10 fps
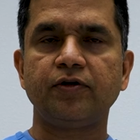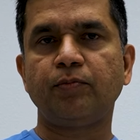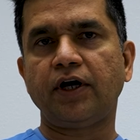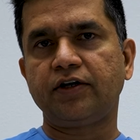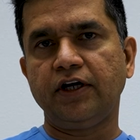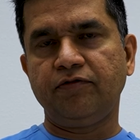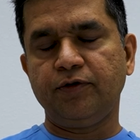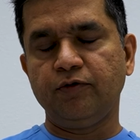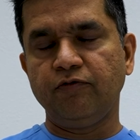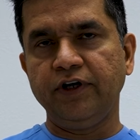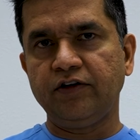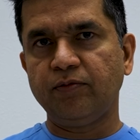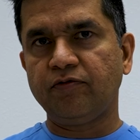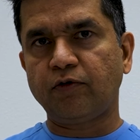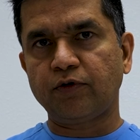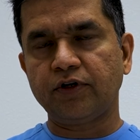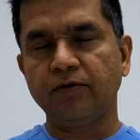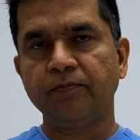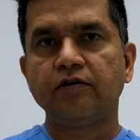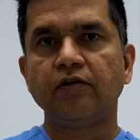it might take a few weeks before
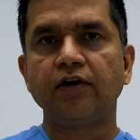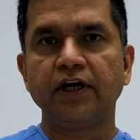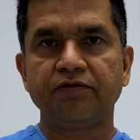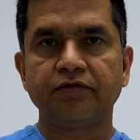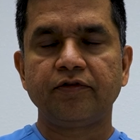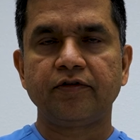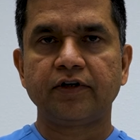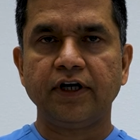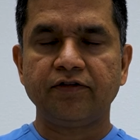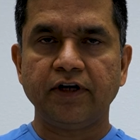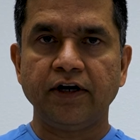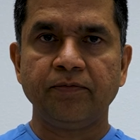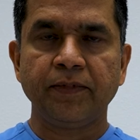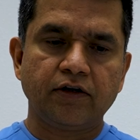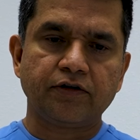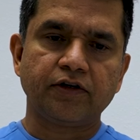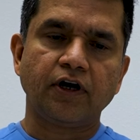the relief kicks in. The